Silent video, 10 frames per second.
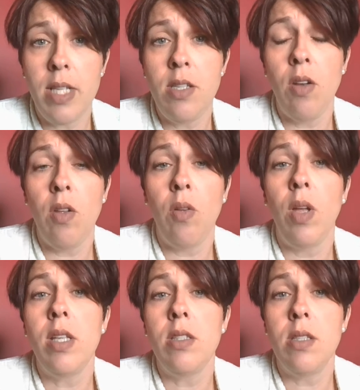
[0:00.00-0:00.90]

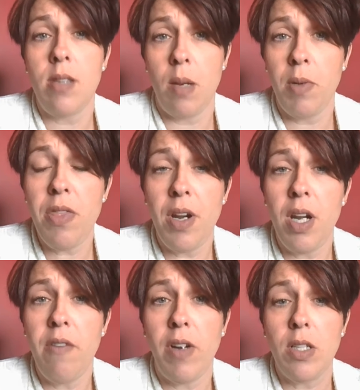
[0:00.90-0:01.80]
until December
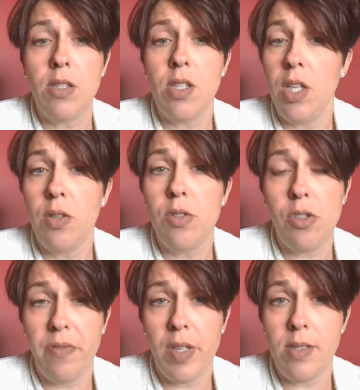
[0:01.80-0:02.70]
31st to use
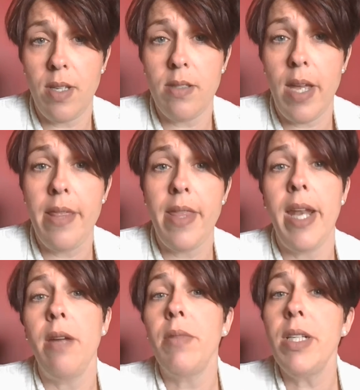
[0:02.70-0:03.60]
your visits, and
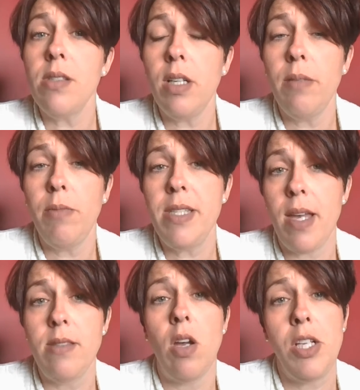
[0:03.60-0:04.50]
then it
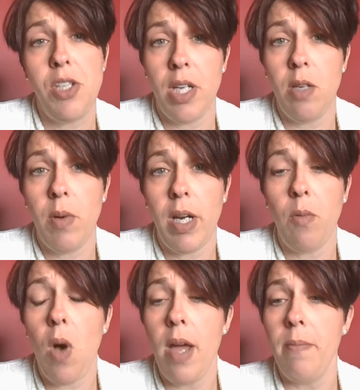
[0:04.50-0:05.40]
resets on January
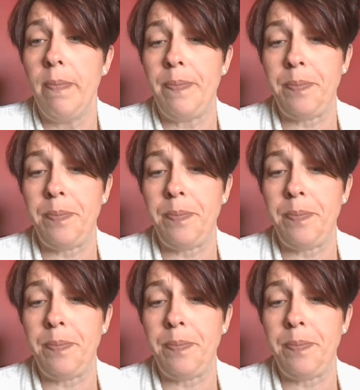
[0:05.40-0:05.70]
1.